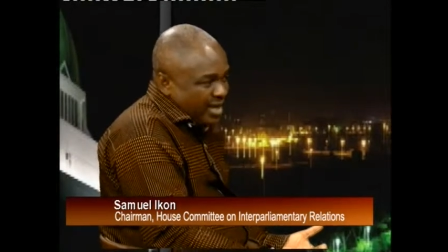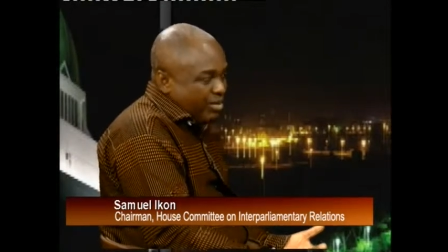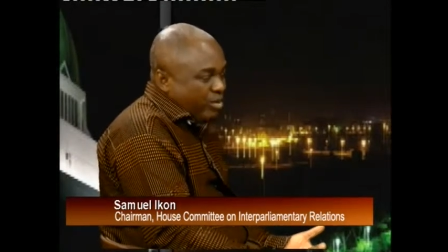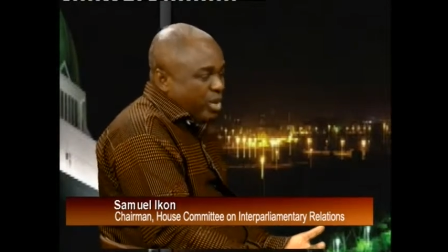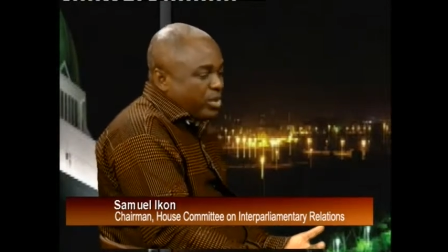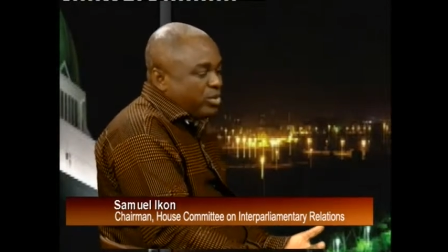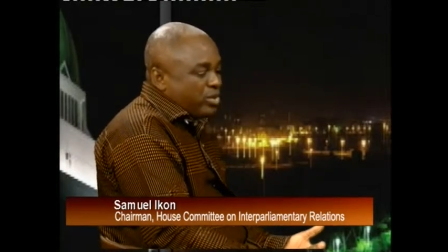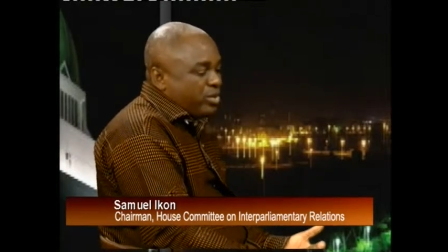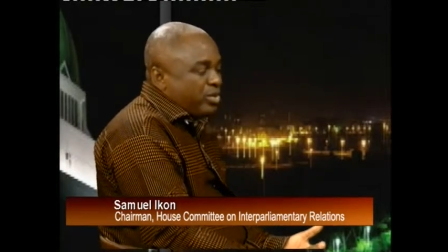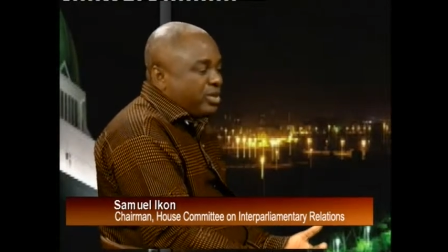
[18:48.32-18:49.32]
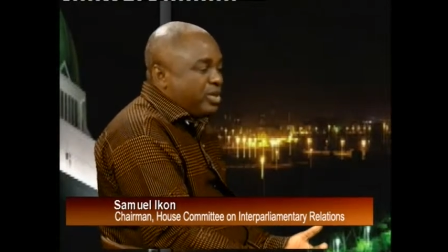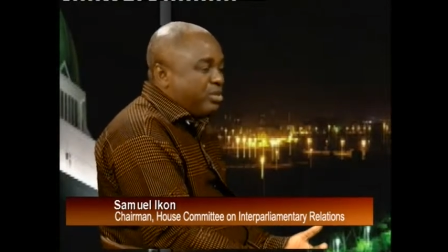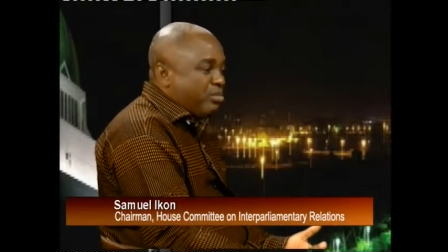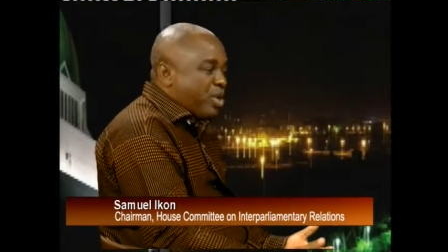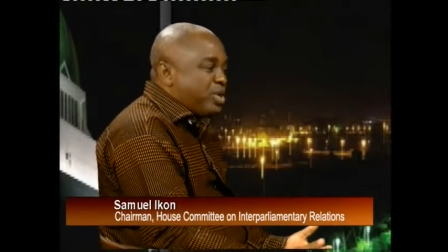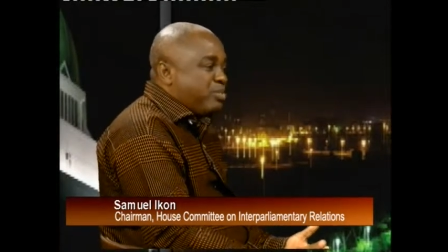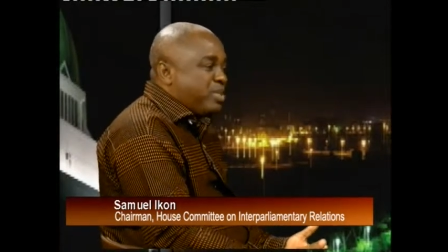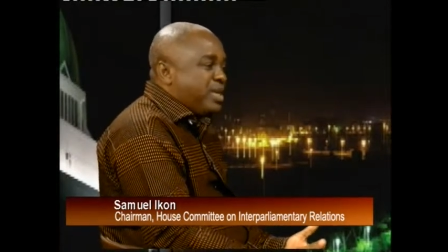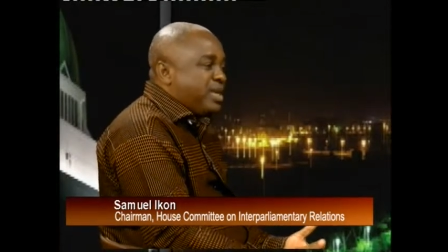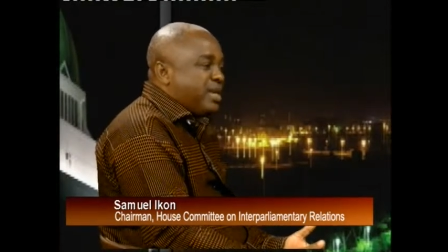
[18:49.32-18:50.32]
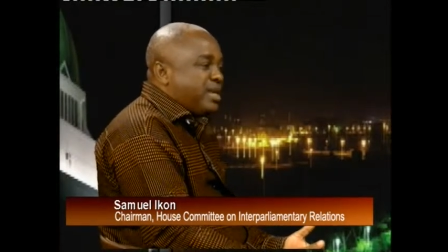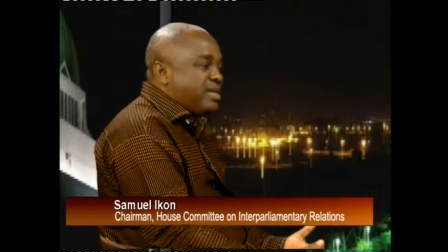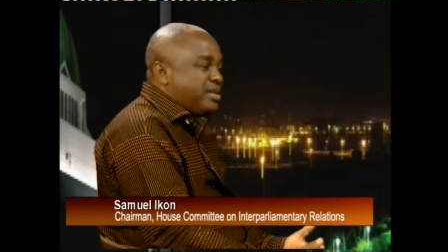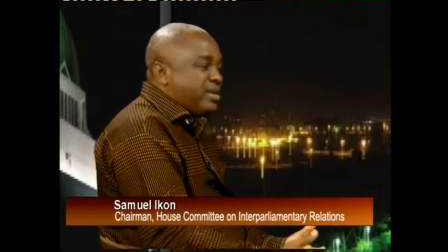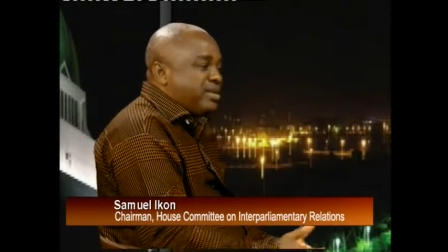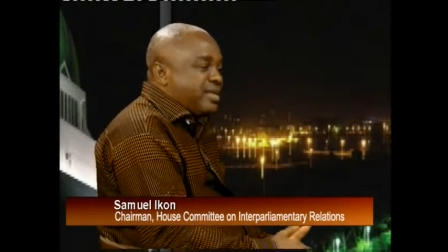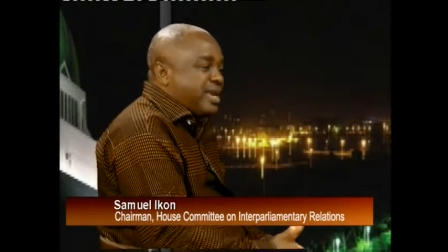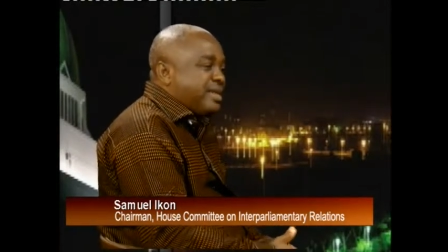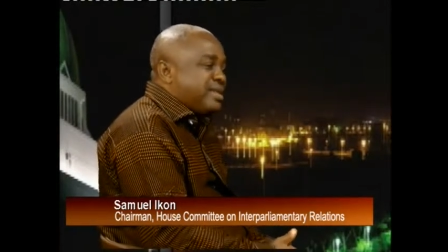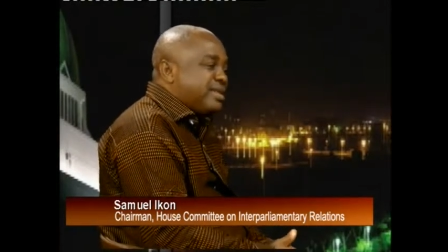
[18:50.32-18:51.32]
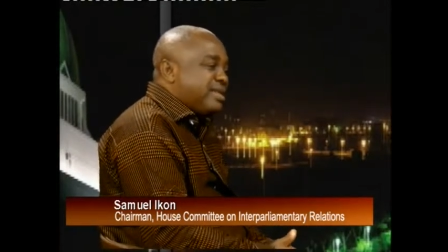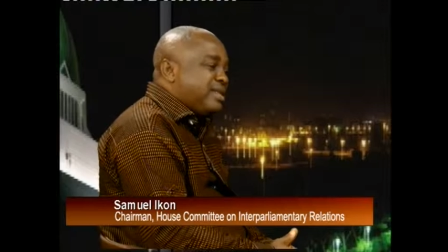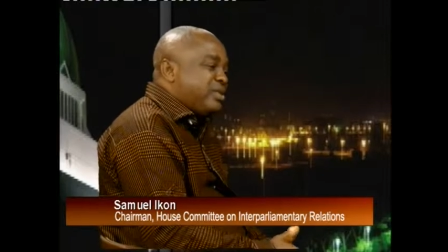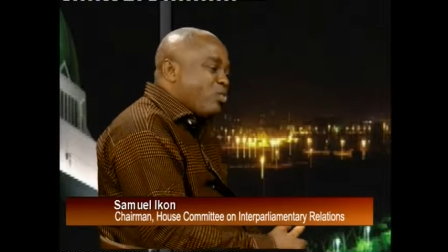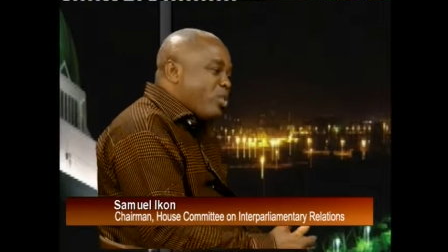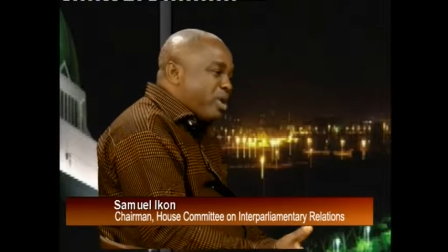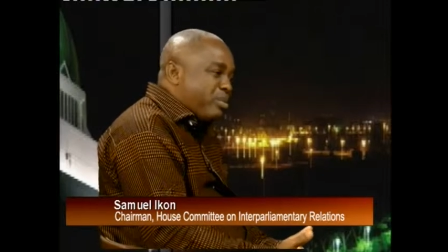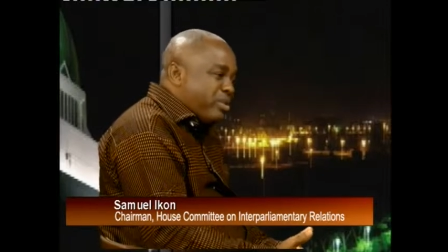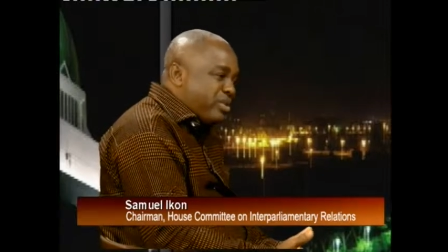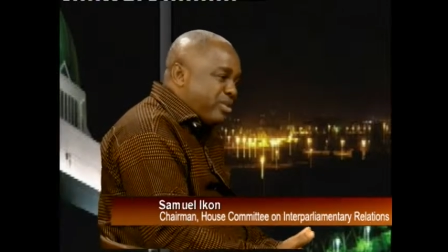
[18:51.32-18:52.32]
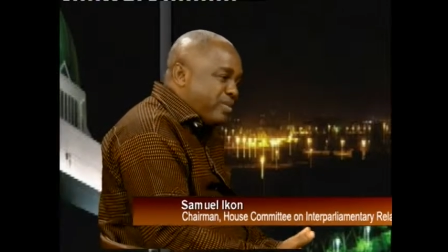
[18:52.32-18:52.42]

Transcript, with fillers: but it must be such that it's workable,